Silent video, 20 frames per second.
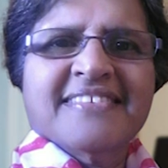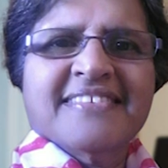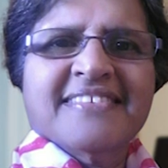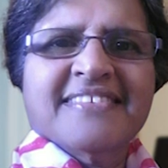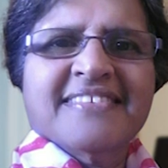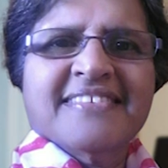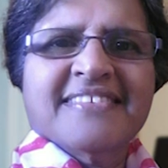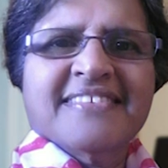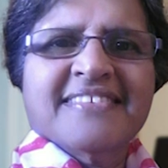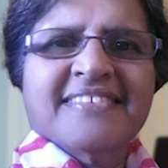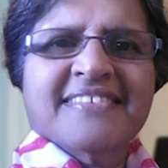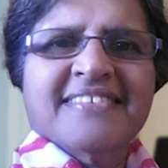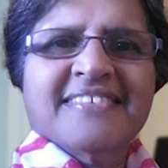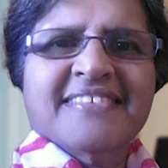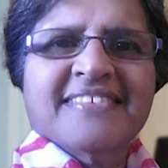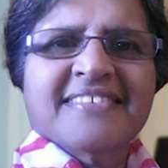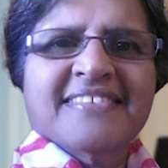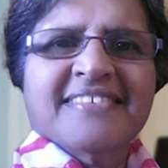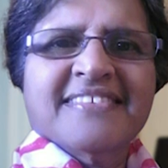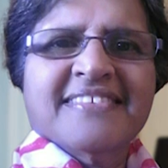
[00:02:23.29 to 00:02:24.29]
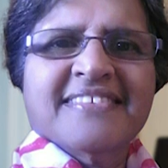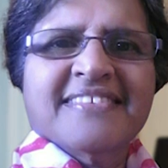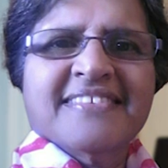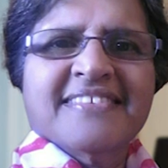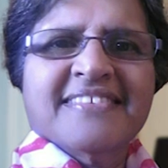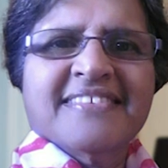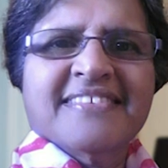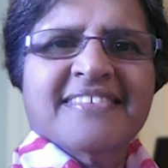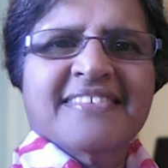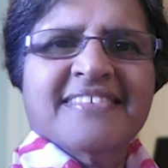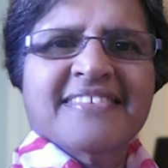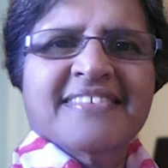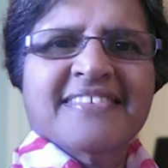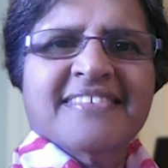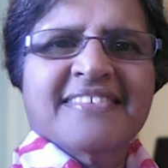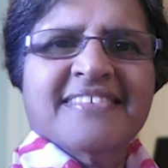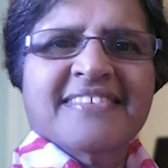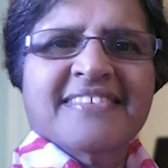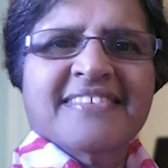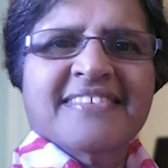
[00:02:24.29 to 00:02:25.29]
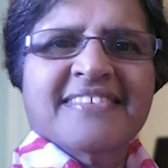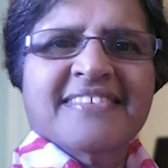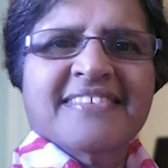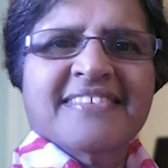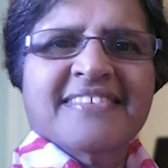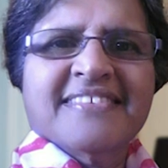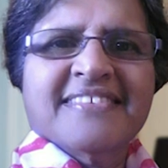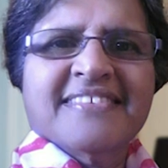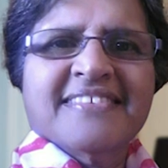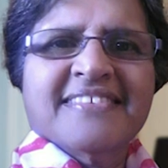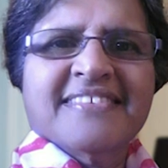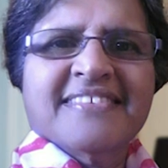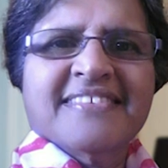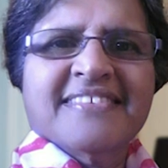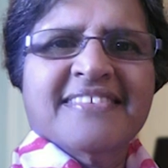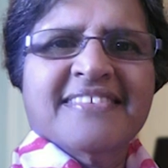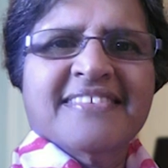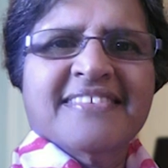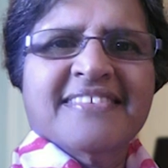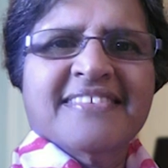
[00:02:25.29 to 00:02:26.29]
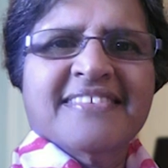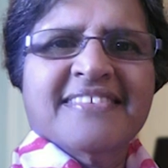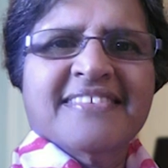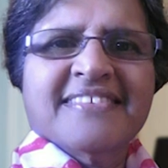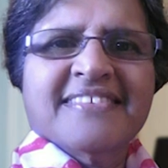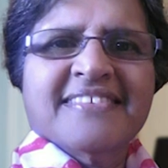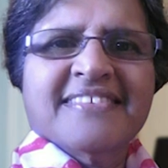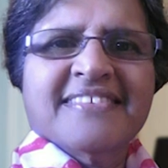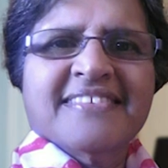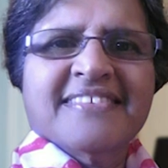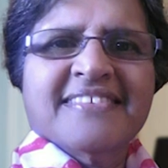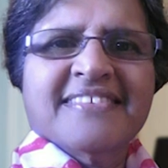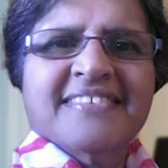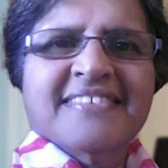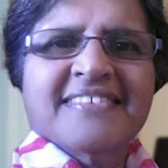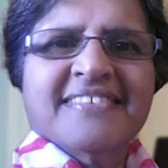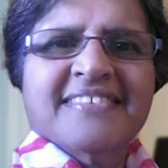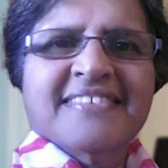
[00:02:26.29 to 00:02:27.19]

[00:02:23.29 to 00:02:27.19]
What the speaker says: The face doesn't move, so there is nothing to read.